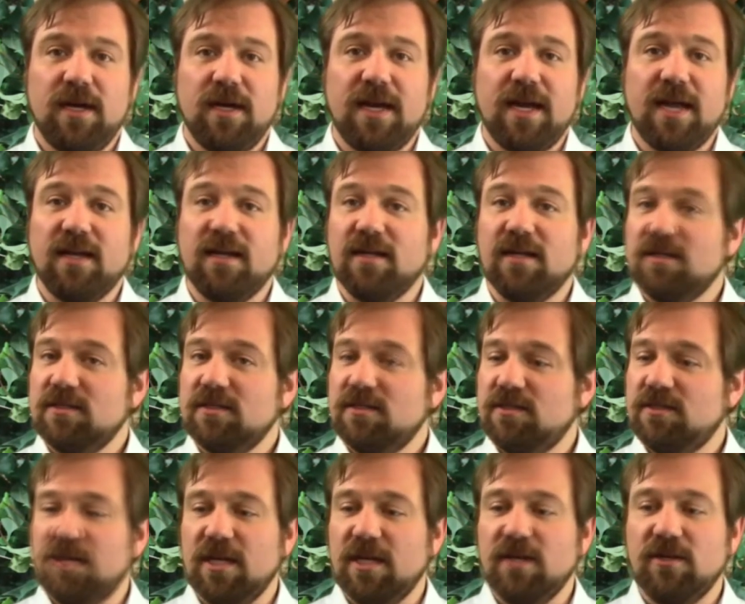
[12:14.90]
Again,
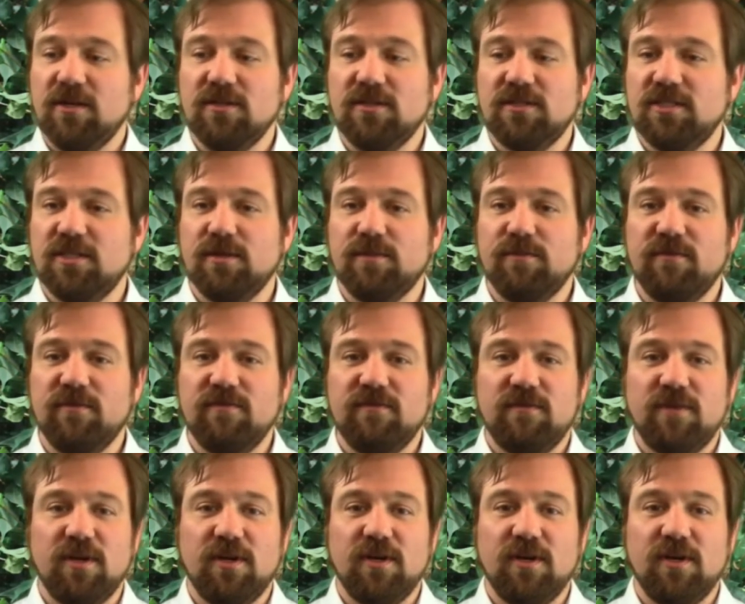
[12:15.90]
single
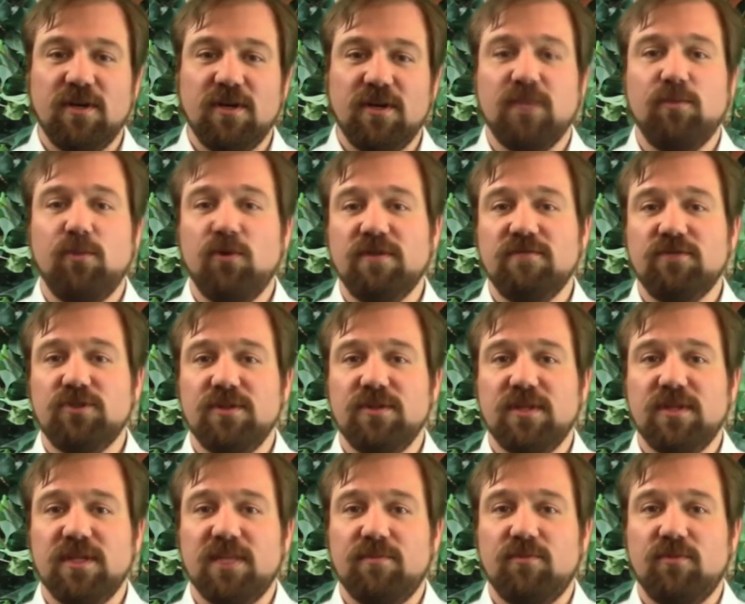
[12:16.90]
point of truth
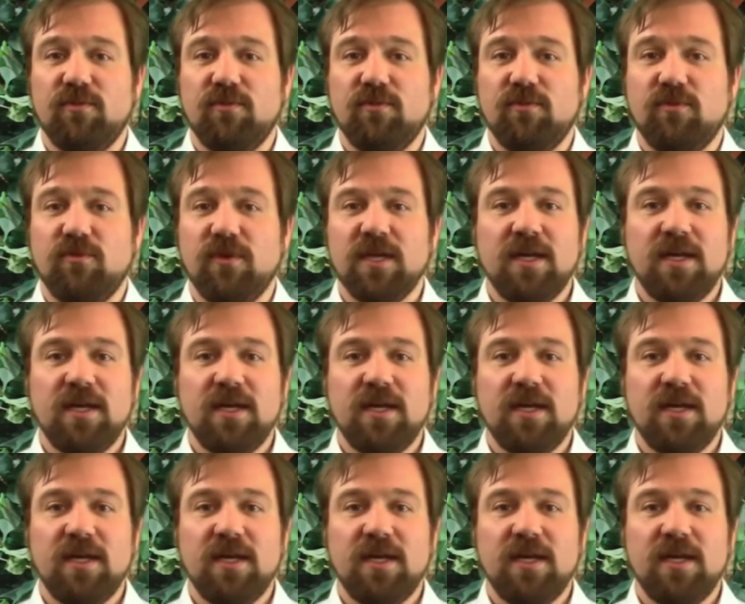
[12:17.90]
at that point.